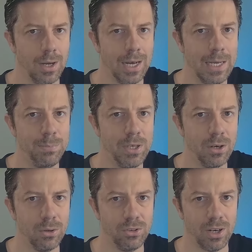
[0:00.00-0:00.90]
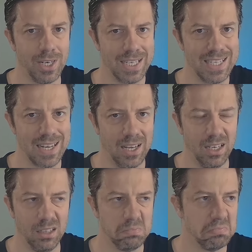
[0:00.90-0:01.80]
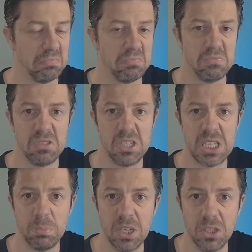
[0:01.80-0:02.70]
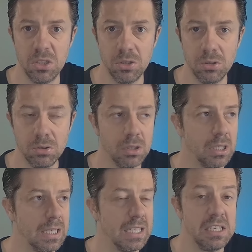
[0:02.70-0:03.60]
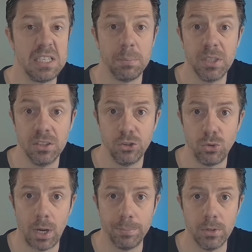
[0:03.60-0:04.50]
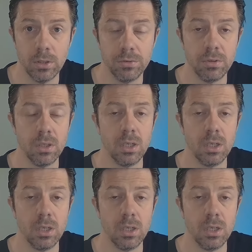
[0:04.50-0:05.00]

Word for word: IPOs are exciting, something new, something disruptive,